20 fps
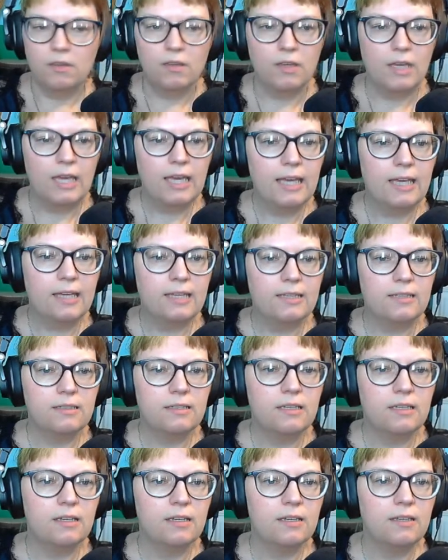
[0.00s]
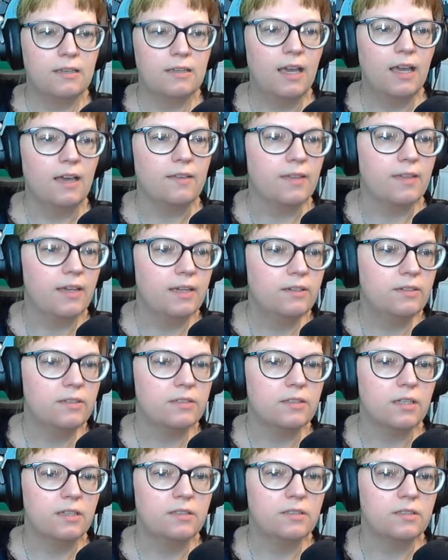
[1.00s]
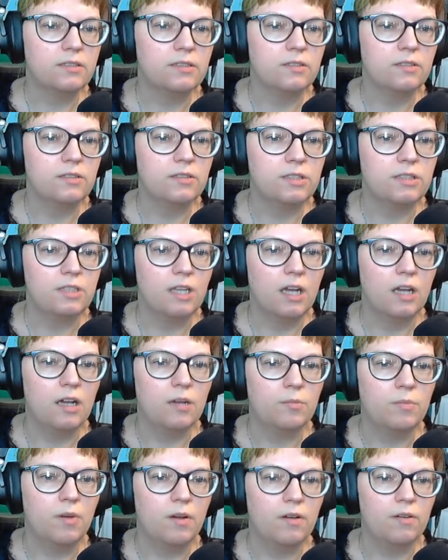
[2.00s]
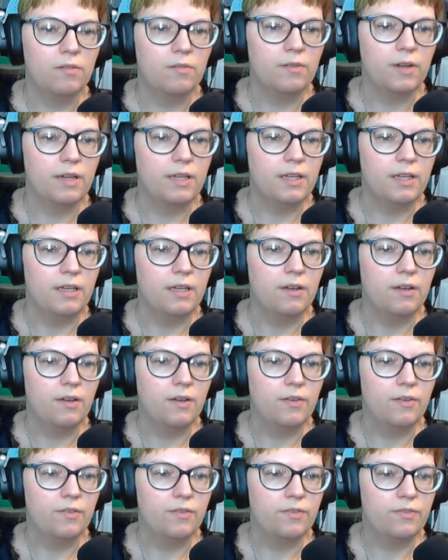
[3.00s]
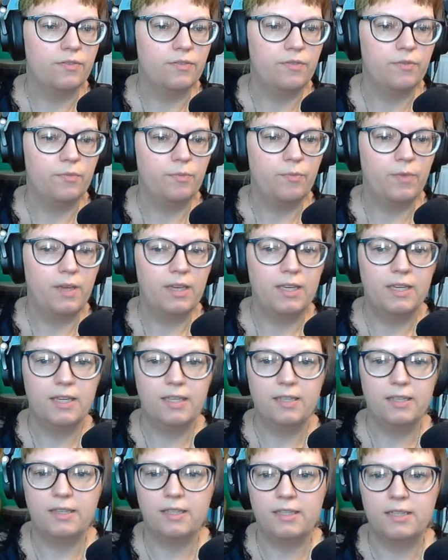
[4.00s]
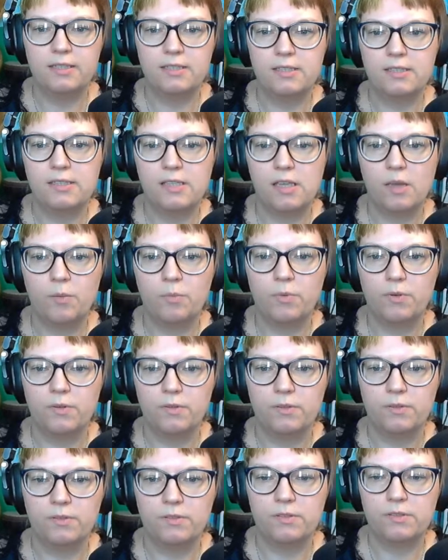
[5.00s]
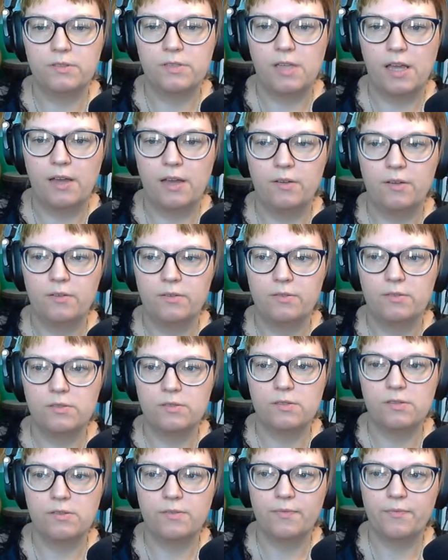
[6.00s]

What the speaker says: And yeah, LANDR does a good job already of making these samples sound